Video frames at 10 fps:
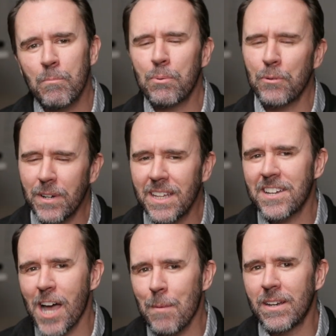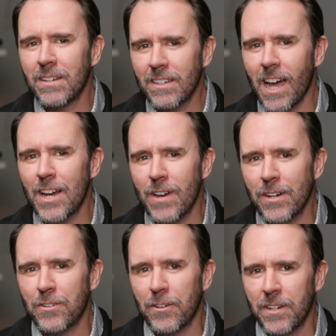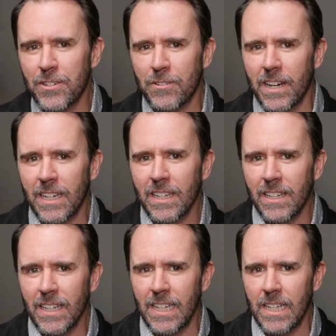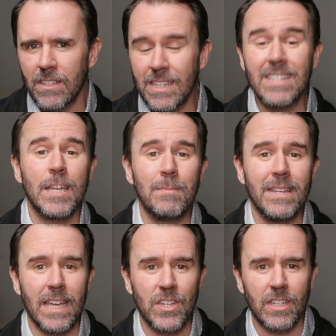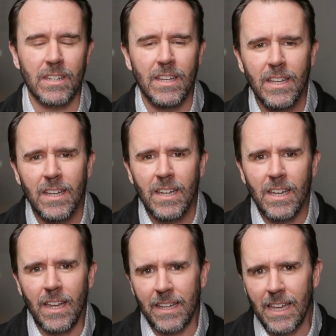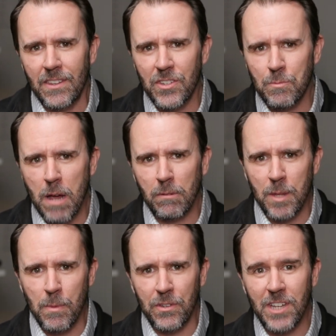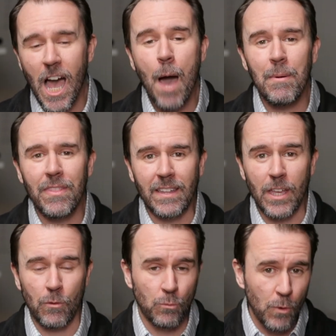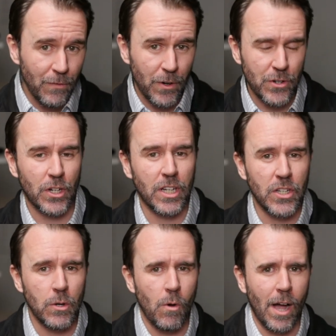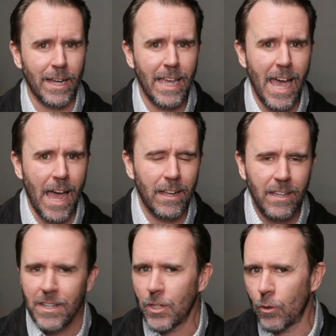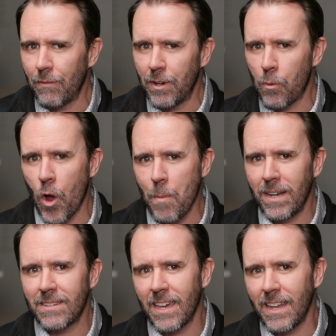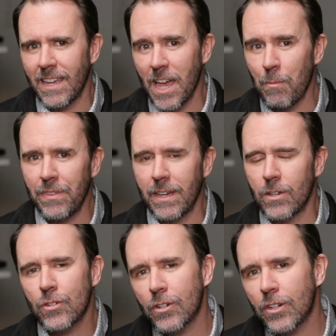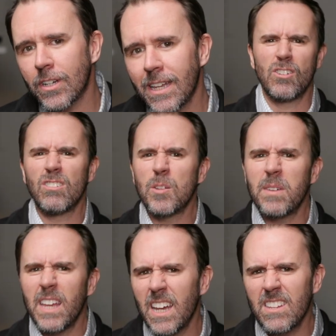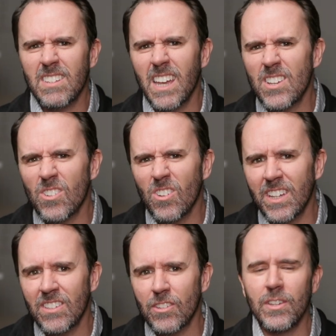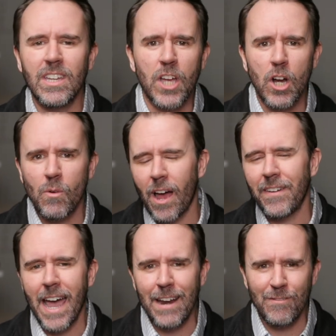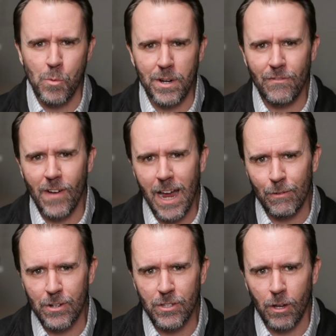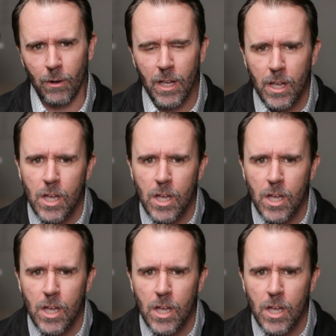pretty common contractor dirty trick is intimidation. And again, this is probably the most common thing that roofers are gonna do on CAT. You'll have an appointment at 10 a.m. with the insured. You're a little bit ahead of schedule, and so you get there around 9.45 or so.